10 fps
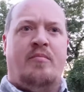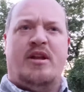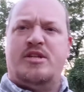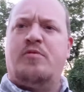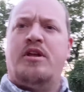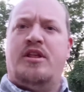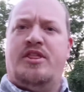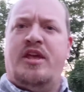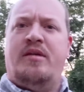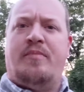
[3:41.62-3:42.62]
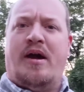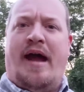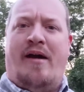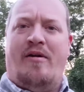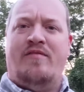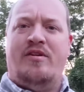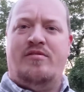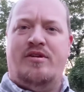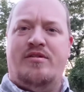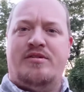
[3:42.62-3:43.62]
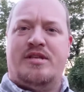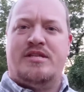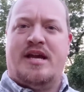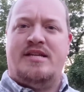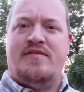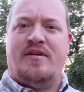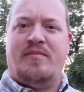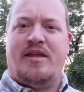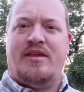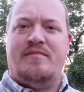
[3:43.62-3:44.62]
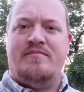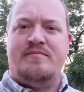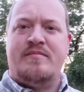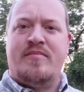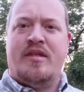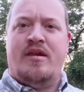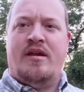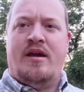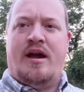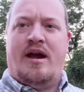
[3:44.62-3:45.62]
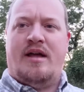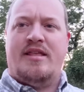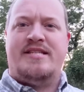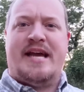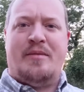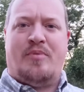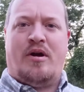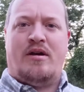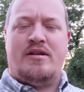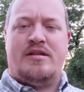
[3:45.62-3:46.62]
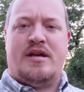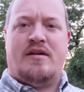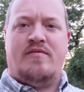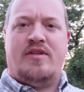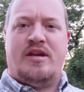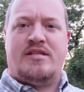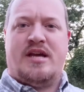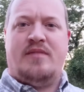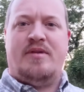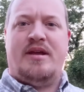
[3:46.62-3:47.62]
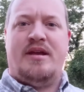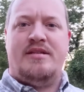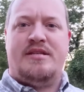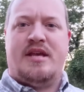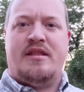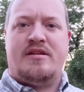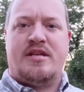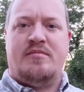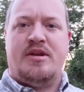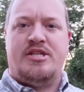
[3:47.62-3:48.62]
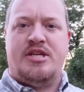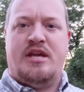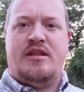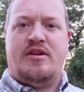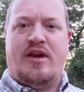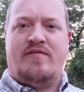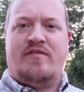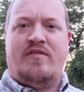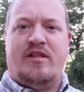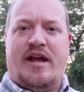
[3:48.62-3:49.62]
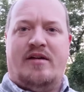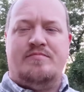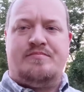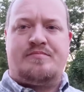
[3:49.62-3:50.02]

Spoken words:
But I just want you to think about, how have you used the scientific method. The second part of the assignment is that there's going to be a sheet that you have to fill out.